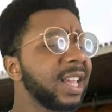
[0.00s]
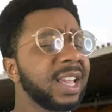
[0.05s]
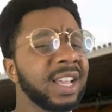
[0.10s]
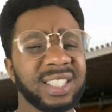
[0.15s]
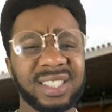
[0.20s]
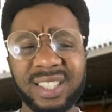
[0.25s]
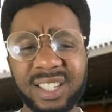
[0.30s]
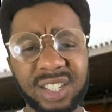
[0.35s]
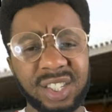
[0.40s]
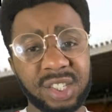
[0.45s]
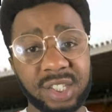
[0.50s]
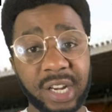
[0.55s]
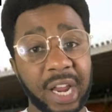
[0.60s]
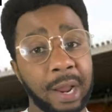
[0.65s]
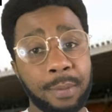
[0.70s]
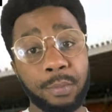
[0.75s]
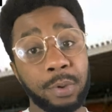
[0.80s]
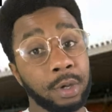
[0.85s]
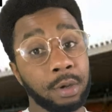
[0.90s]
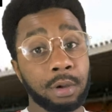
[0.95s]
It's a
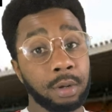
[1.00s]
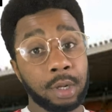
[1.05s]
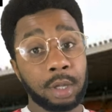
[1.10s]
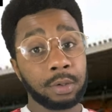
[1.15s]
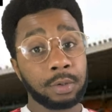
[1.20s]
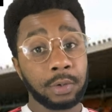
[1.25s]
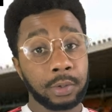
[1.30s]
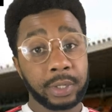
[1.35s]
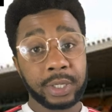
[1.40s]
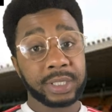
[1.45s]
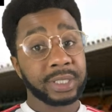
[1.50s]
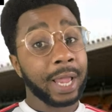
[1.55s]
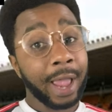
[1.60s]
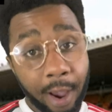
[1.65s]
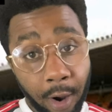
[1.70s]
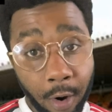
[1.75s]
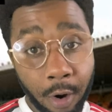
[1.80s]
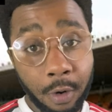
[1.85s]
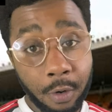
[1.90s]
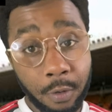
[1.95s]
shame we couldn't do this
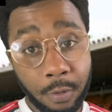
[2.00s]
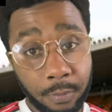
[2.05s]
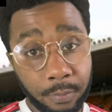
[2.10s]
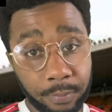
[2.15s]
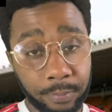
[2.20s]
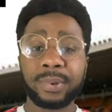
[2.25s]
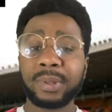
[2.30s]
at home.